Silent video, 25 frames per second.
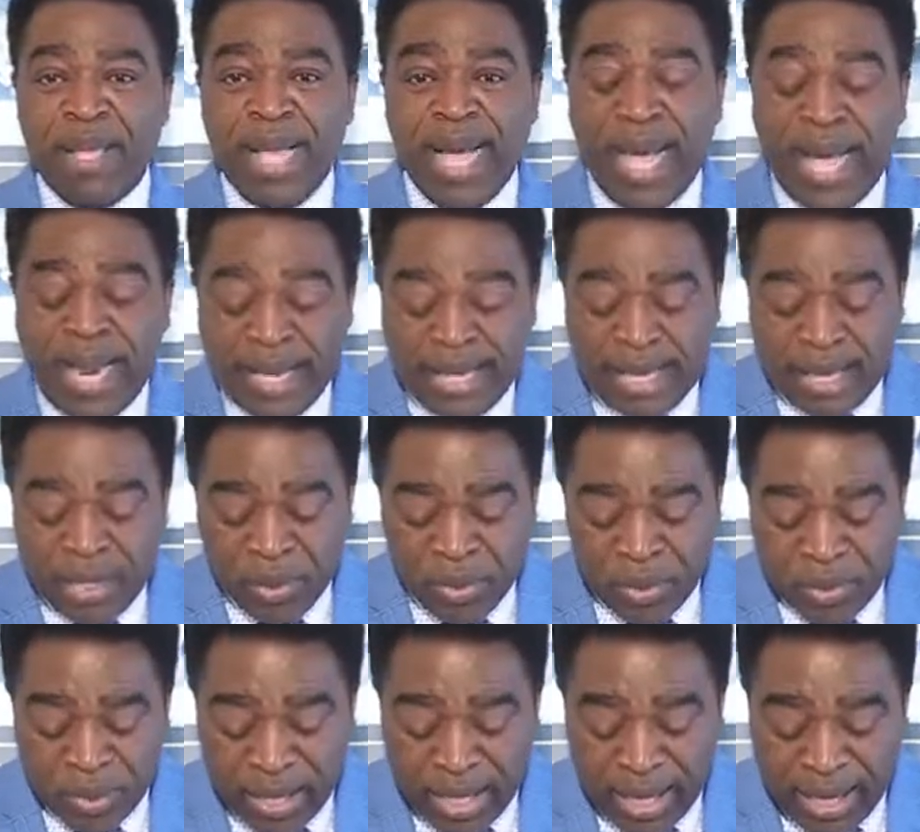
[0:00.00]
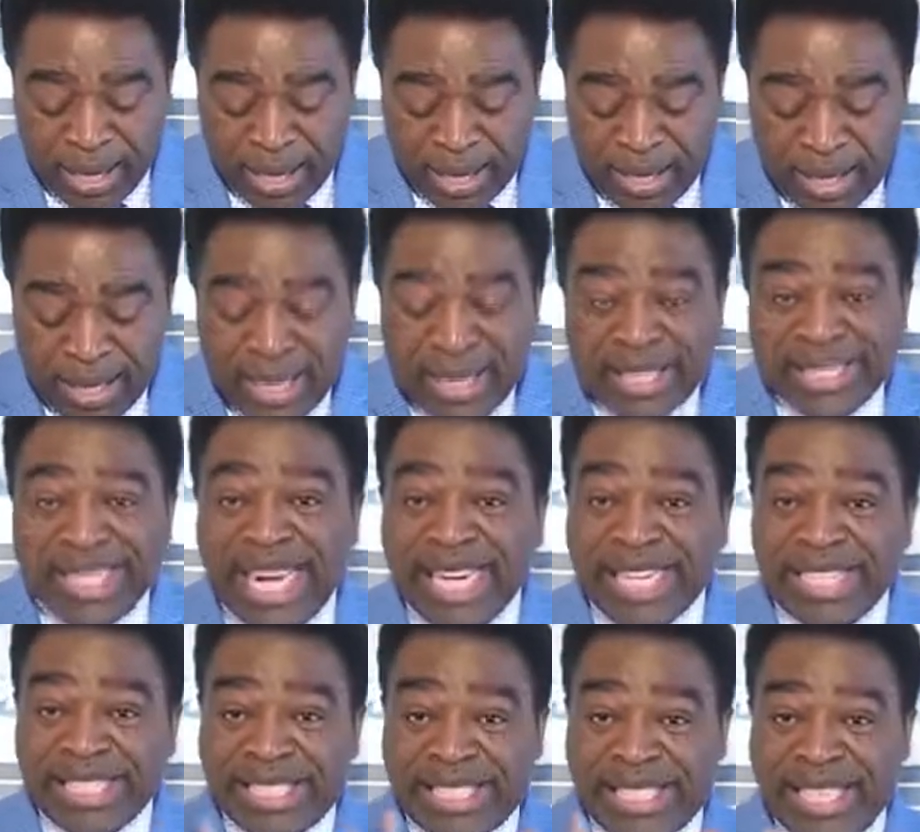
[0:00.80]
Hallelujah.
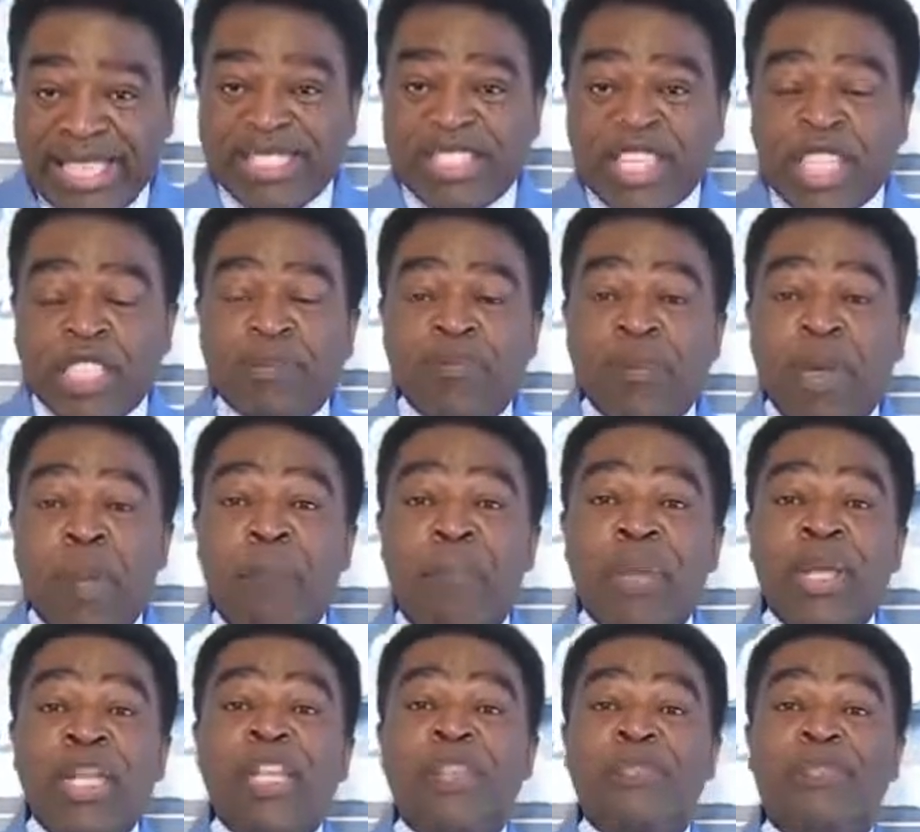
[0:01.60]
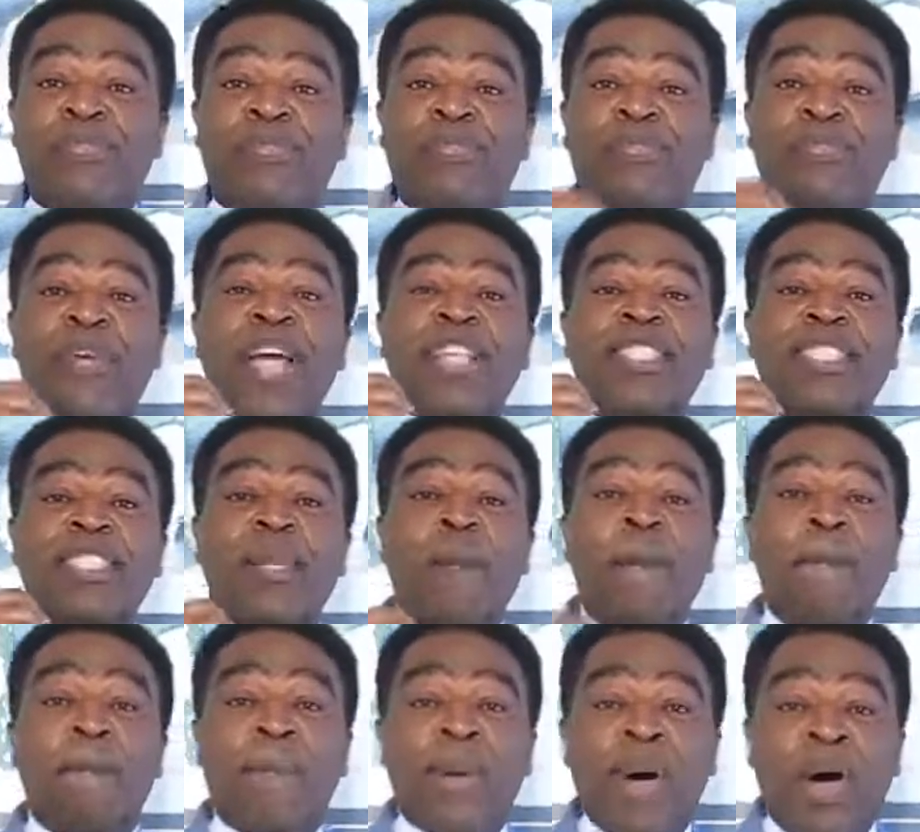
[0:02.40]
That Jesus may be the
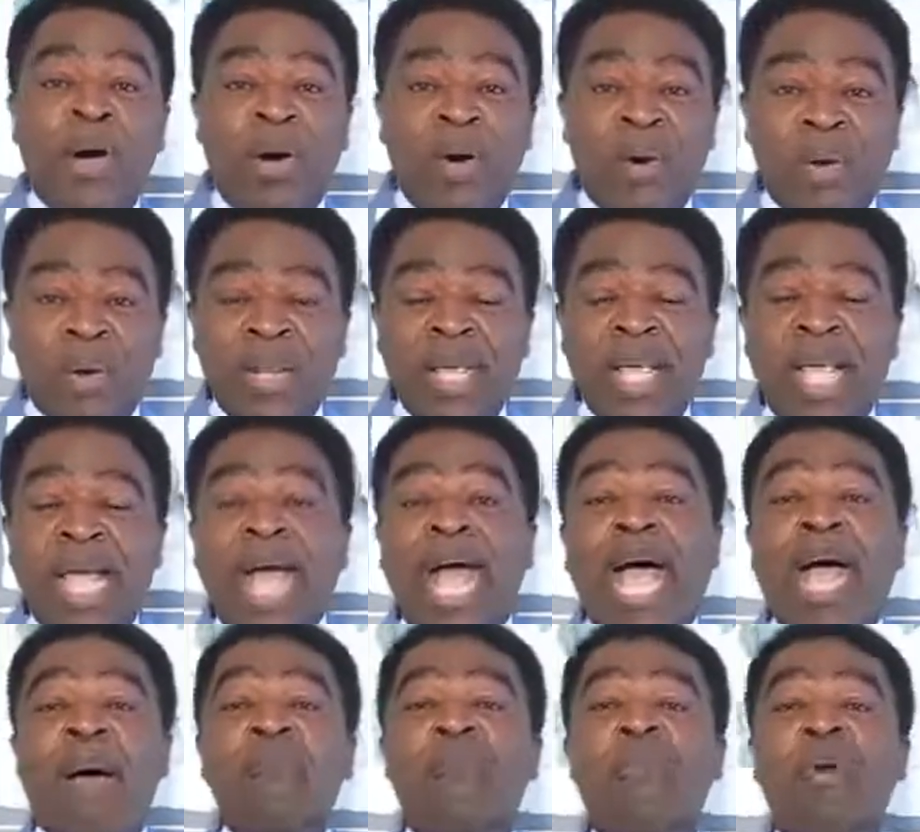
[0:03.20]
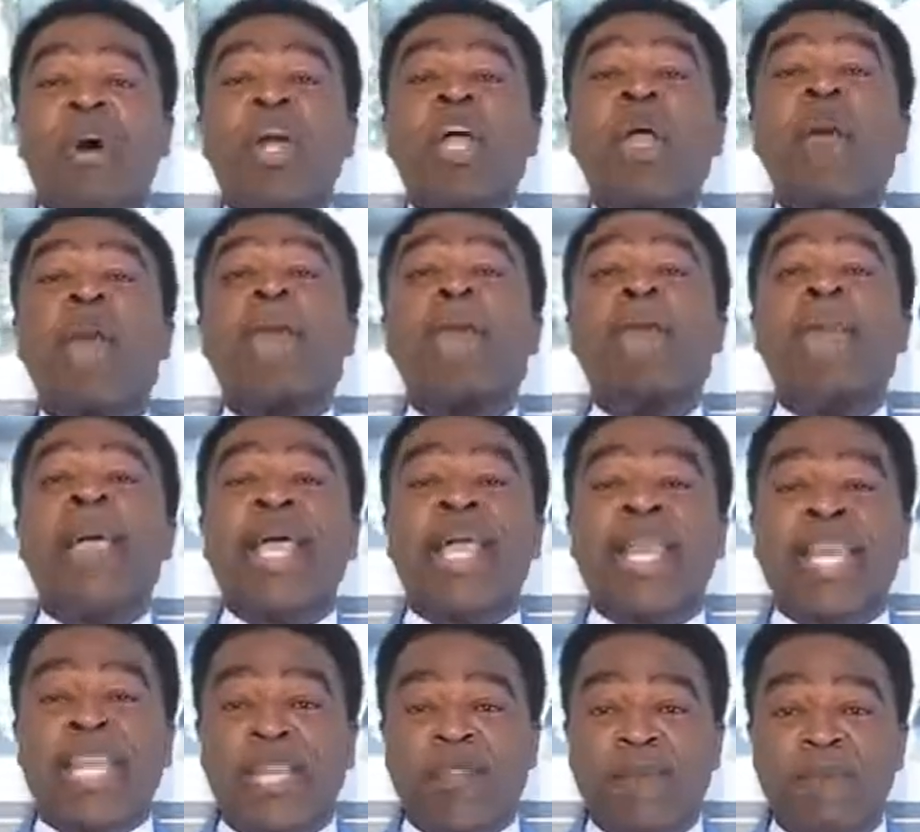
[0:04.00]
firstborn among
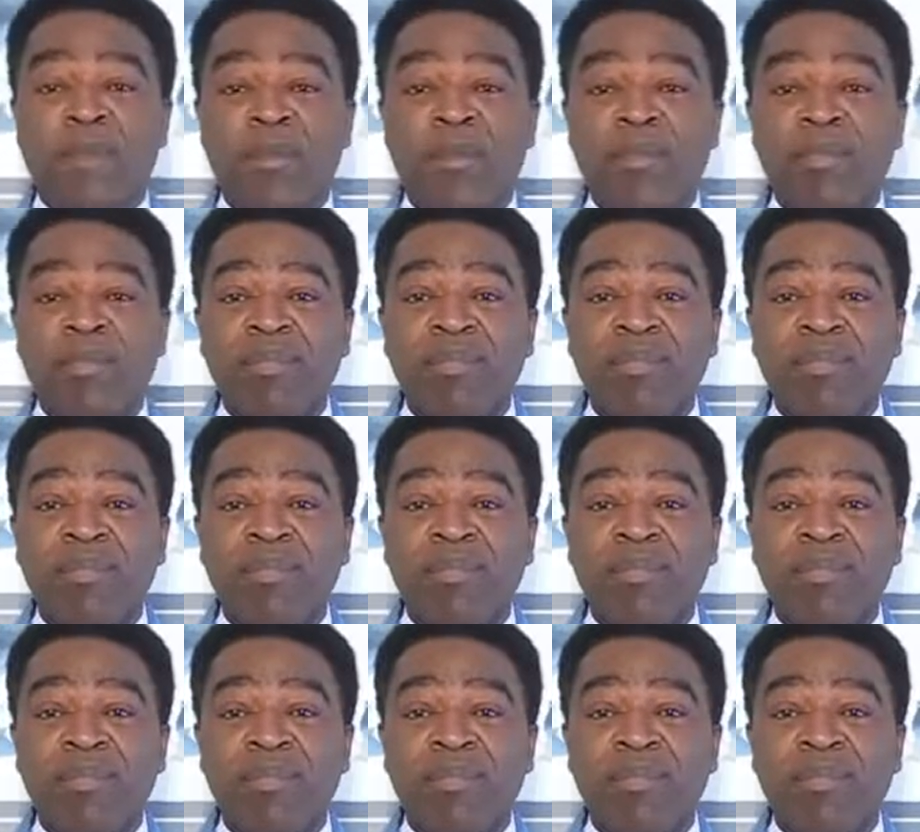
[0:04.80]
many.